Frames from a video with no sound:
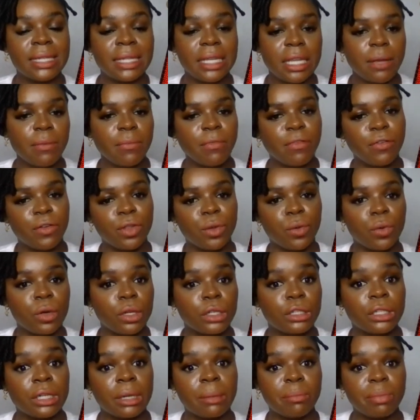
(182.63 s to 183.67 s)
team for the
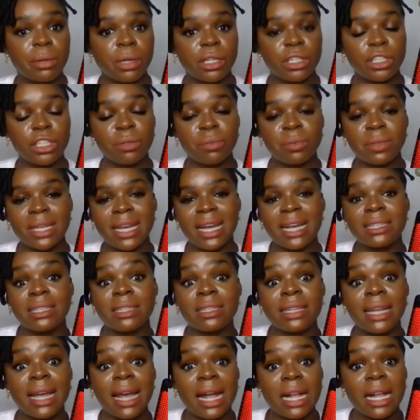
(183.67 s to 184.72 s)
World Championships as
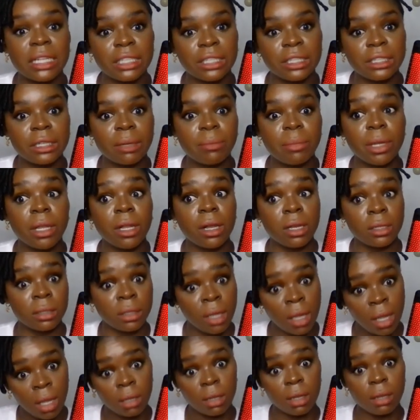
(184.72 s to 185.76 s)
an alternate, because
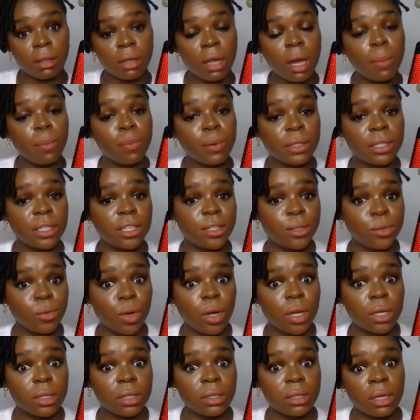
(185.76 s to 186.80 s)
the thought process
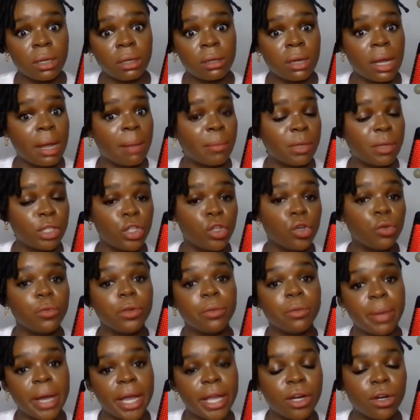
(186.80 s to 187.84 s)
was, I'm
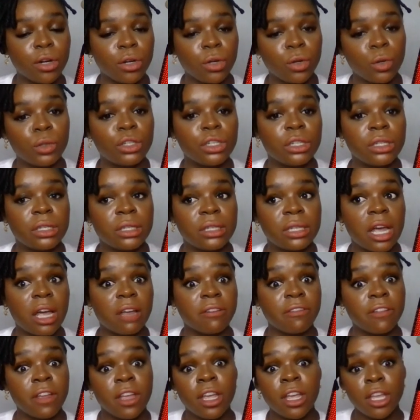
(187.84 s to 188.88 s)
assuming by her coaching
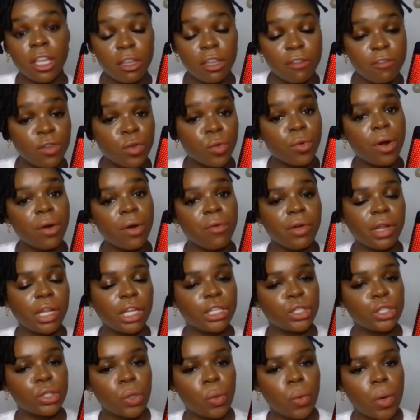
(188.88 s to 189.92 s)
staff, if you were
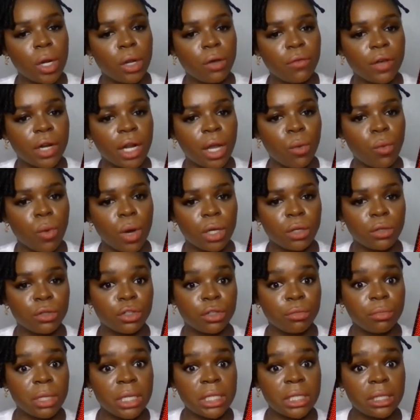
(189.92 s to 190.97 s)
running so well over that
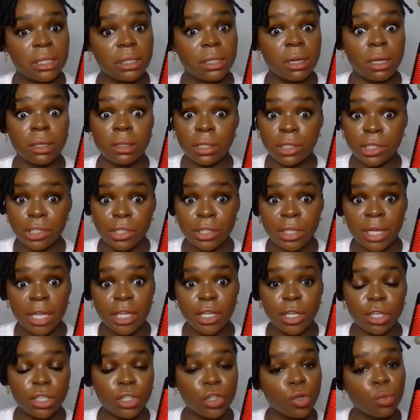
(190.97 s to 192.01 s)
100 meters, considering that
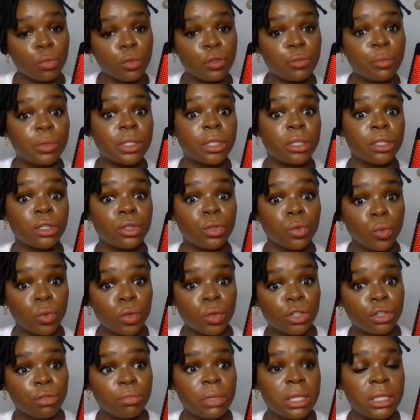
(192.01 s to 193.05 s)
you're so much better at the
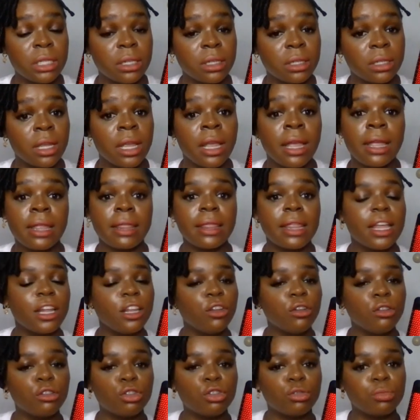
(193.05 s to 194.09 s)
200 meters, then
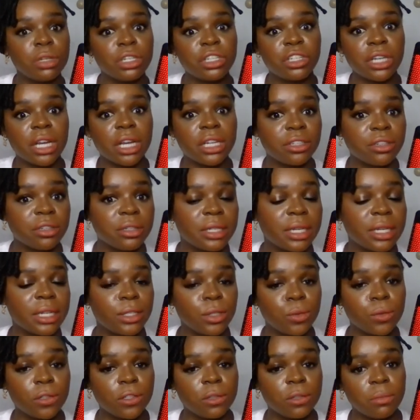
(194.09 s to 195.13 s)
you should be shattering that
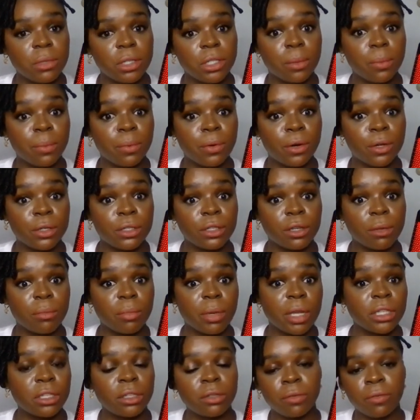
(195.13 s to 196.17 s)
200-meter personal
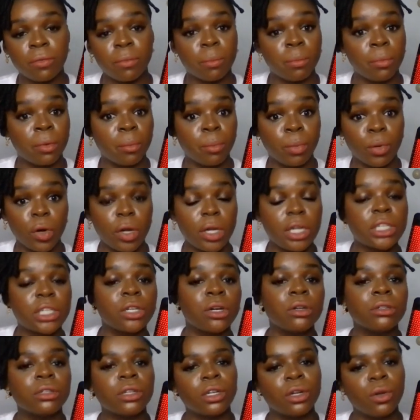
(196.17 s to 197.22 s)
best, blowing it
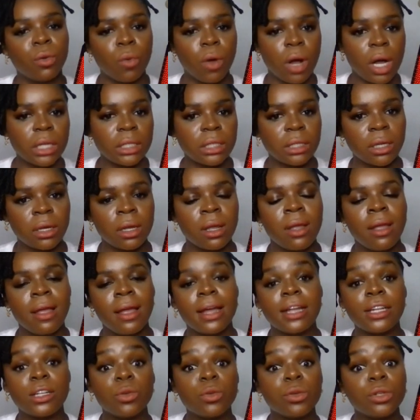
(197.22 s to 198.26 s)
out of the water
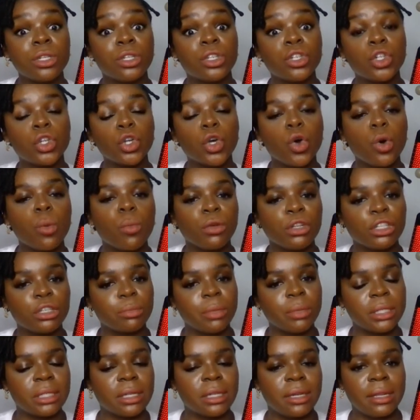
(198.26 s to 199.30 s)
and doing so
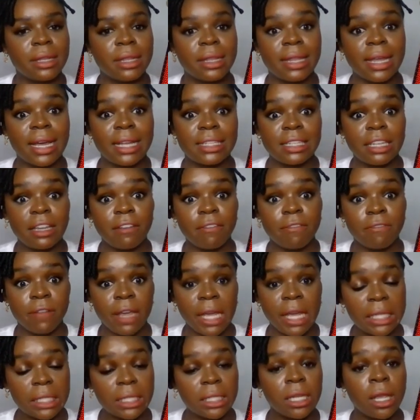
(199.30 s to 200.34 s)
much better in that
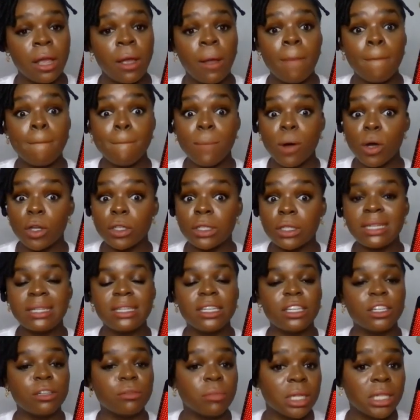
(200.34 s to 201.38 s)
event. But it
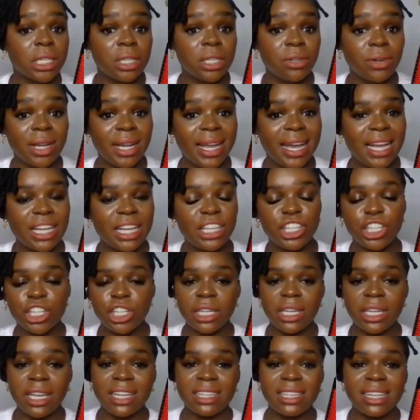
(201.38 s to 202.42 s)
didn't materialize. She
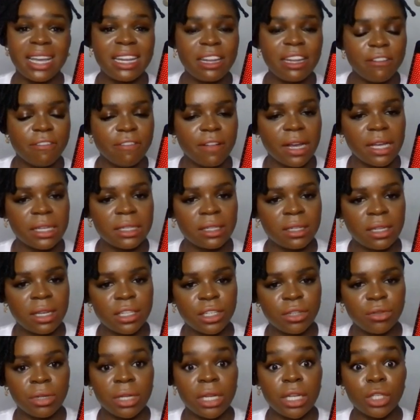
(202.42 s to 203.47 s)
didn't get any faster
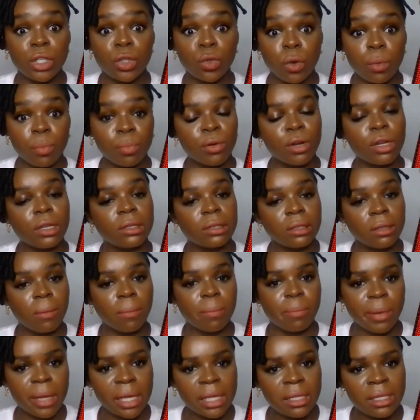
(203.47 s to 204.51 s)
as it relates to a personal
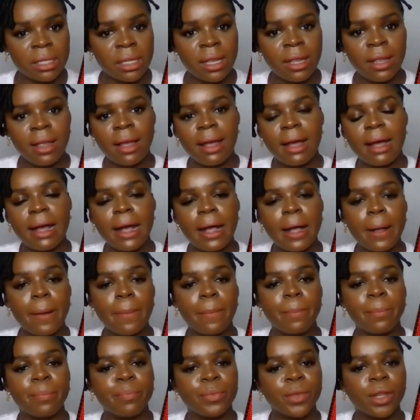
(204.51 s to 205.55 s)
best
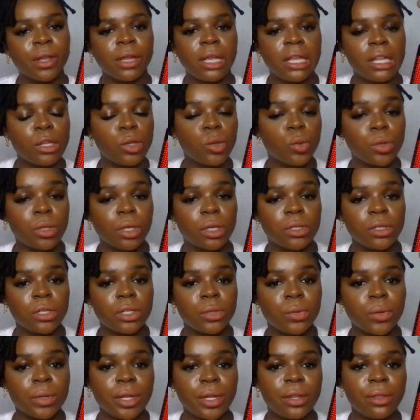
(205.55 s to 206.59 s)
in
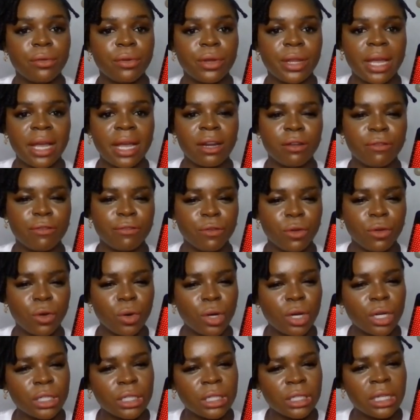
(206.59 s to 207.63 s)
2023. And of
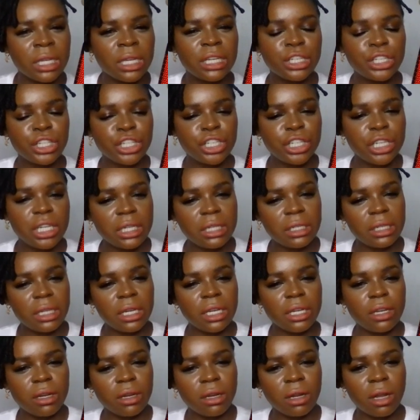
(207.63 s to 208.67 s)
course, she
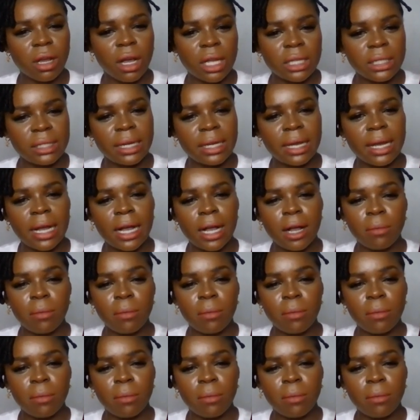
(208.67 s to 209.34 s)
did not